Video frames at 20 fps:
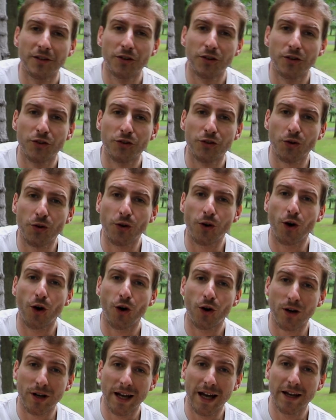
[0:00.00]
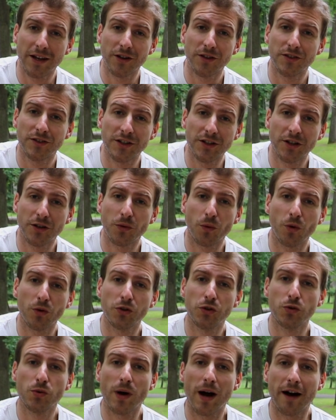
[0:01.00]
So our client didn't
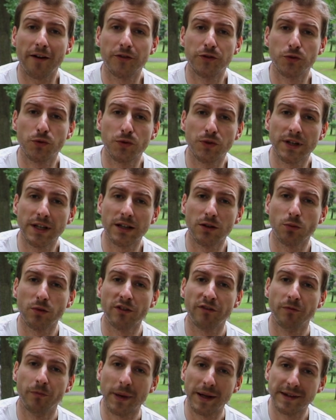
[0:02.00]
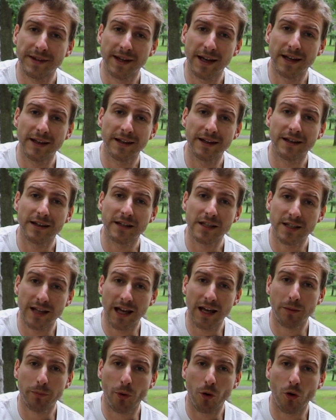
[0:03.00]
want to have to deal with maintaining
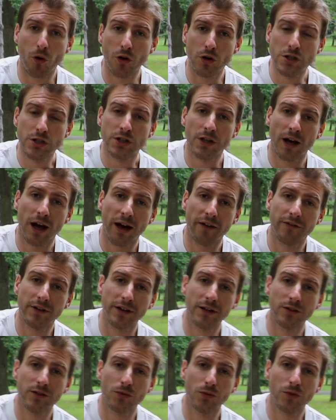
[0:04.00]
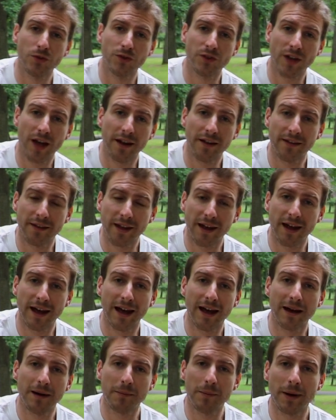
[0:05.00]
deck boards, having to sand
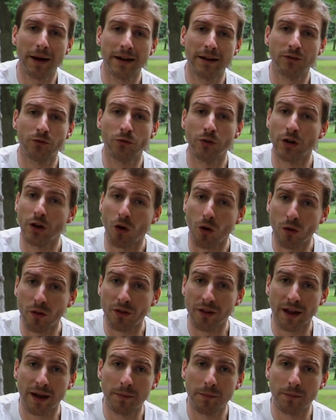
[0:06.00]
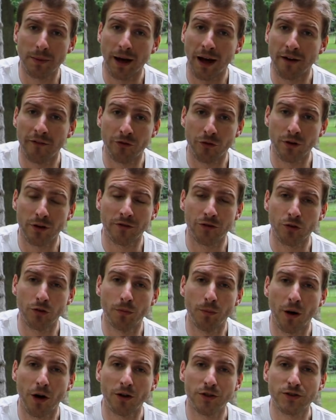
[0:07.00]
them and re-oil them every few
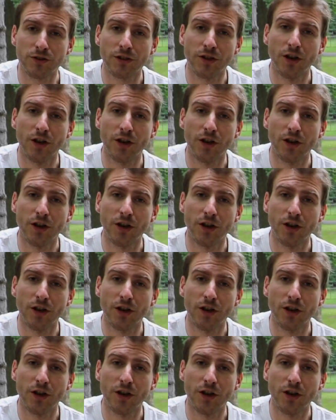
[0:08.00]
months.